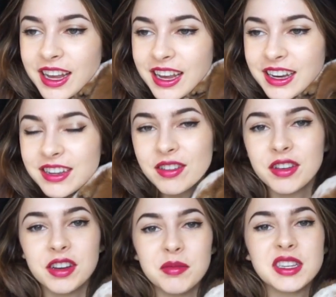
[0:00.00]
And he's
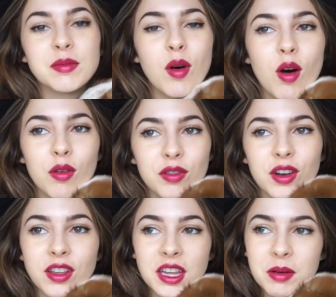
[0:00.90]
only going to be small for
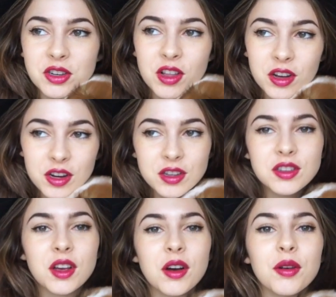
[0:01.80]
not that much longer,
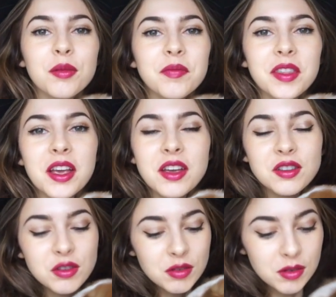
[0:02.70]
so
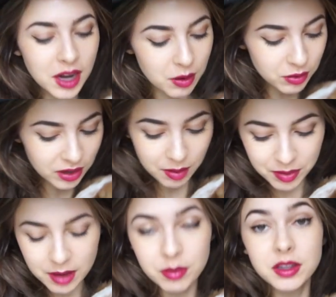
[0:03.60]
soon I will not
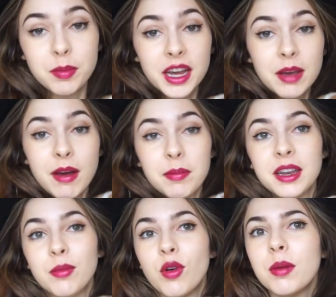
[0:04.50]
be able to pick him up
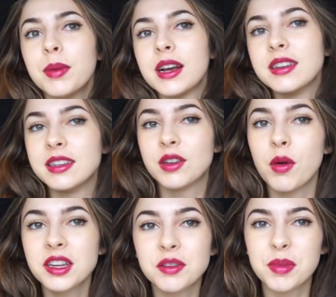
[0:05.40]
anymore because he's
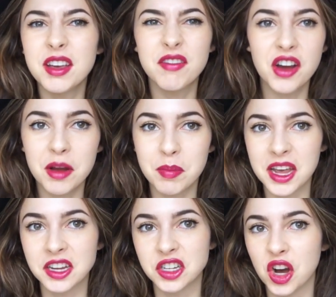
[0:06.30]
going to be a very
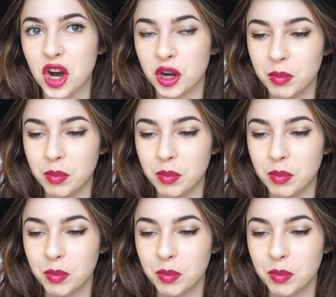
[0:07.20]
big dog.